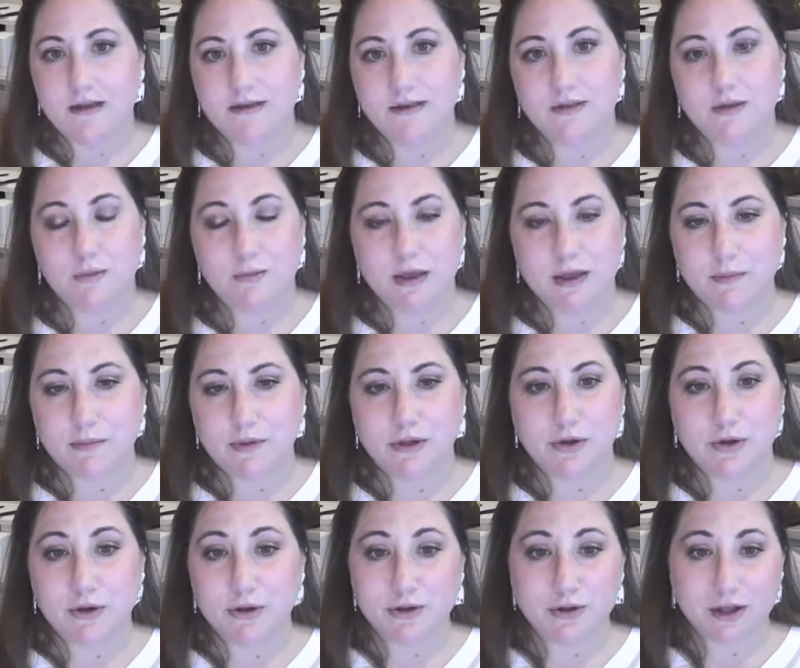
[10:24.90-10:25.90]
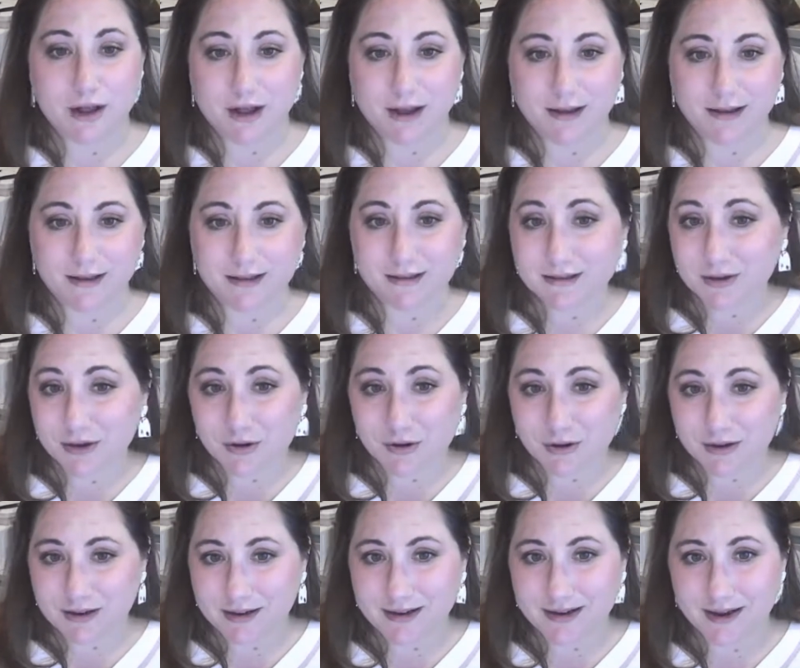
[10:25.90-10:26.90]
So maybe your clients are
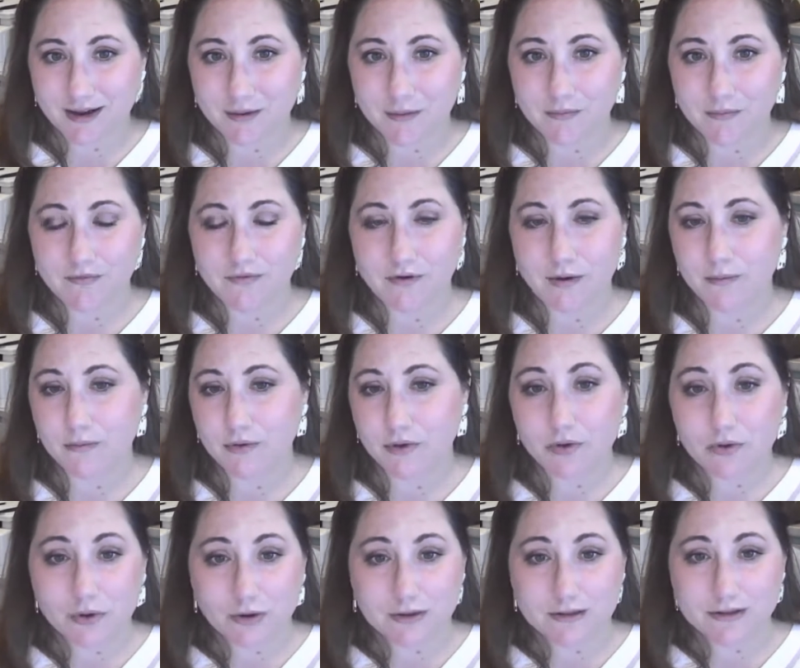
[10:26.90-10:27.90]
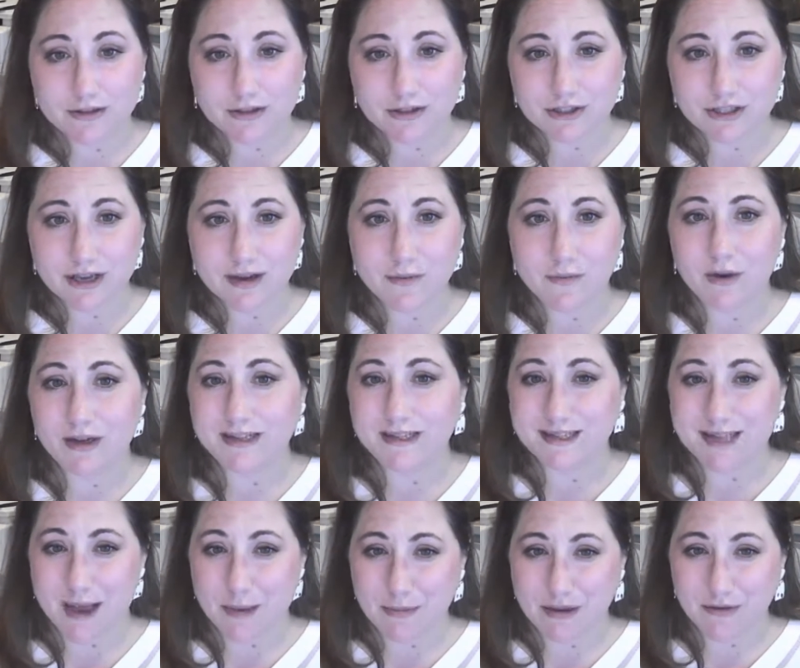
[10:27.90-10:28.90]
going to come from Google searching. What does
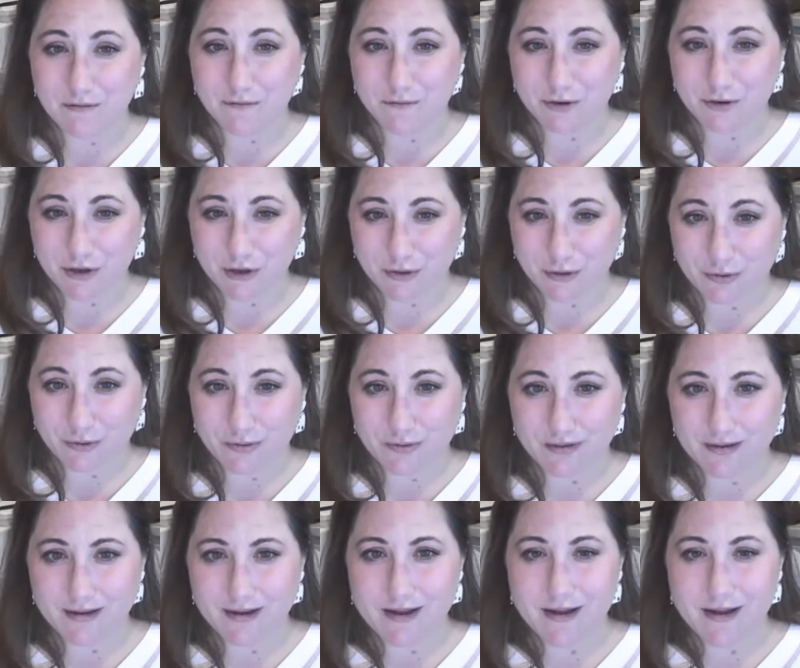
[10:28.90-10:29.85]
that mean for you?